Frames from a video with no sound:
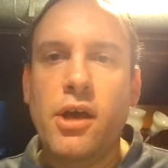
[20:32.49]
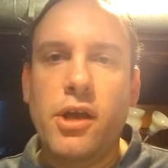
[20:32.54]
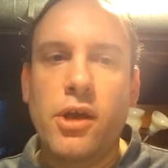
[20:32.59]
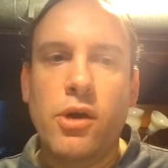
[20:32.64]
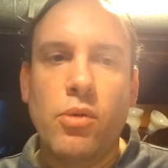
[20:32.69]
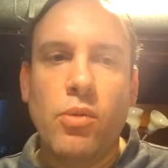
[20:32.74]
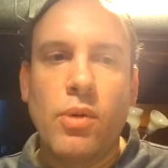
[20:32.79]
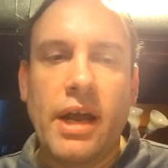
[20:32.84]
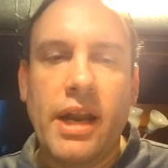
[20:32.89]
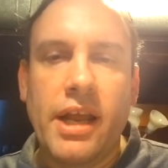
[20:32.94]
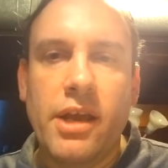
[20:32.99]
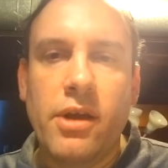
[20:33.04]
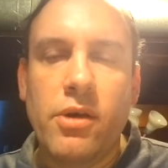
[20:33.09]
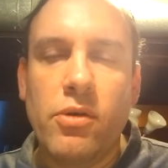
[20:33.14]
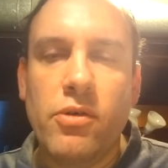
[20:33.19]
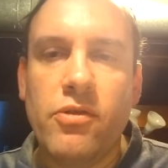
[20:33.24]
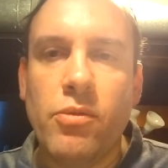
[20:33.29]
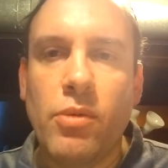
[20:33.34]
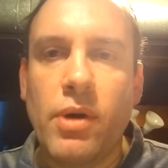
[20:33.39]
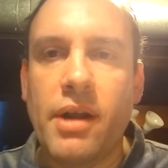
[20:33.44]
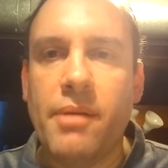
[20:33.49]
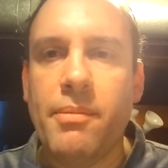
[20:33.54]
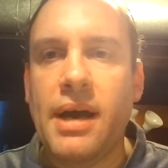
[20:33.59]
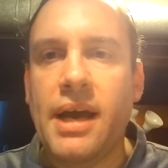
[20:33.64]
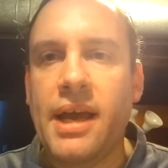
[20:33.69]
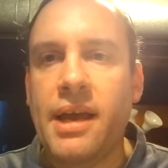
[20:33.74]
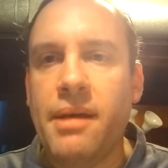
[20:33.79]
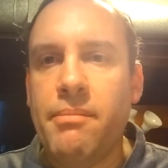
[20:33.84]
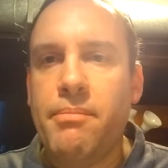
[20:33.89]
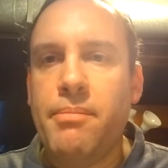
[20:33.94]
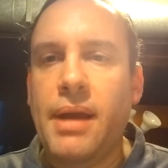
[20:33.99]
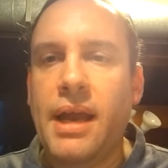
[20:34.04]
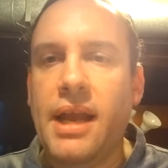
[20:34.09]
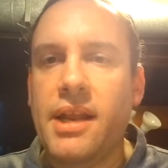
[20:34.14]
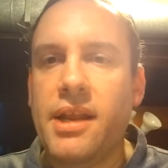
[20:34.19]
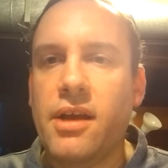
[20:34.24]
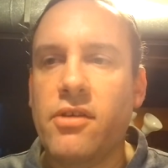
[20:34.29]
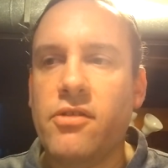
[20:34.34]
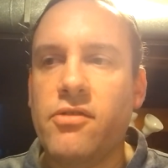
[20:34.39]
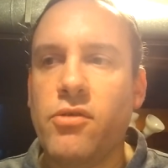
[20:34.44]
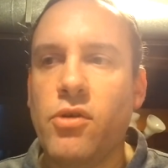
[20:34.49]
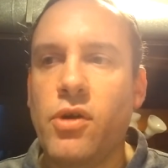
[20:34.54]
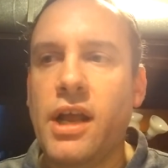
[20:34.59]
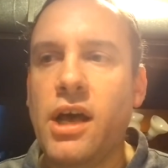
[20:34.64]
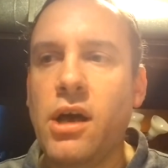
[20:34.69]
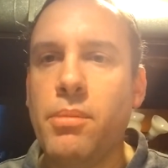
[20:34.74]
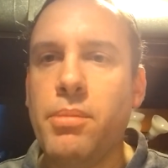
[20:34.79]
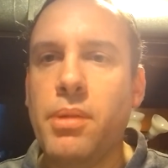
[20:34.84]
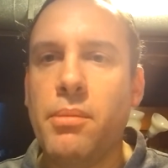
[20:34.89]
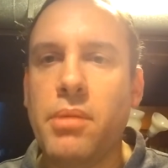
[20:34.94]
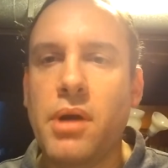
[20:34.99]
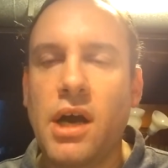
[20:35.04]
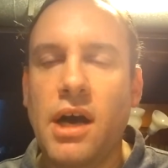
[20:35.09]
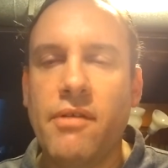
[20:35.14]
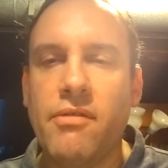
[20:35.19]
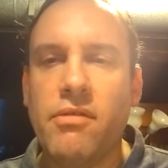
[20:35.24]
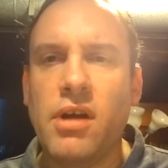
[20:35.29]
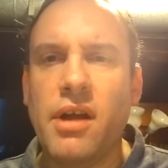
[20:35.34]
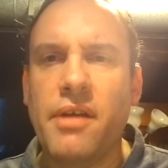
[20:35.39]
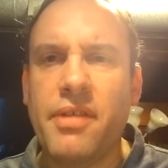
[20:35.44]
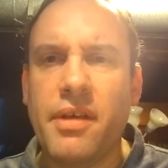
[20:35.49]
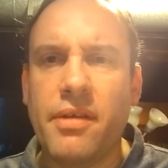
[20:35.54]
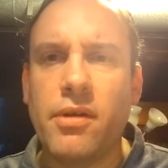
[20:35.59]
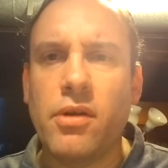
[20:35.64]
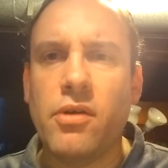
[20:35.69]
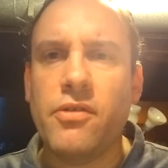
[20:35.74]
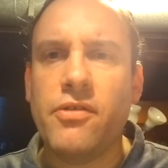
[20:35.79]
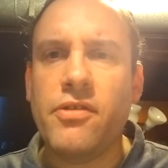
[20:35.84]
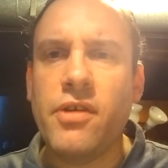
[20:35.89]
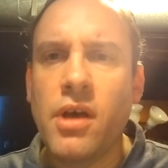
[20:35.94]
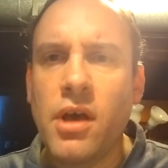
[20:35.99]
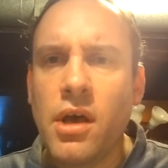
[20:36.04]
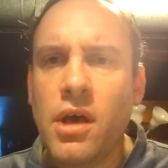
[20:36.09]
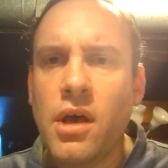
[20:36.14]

you want to use one of my paintings for an album cover. I think there's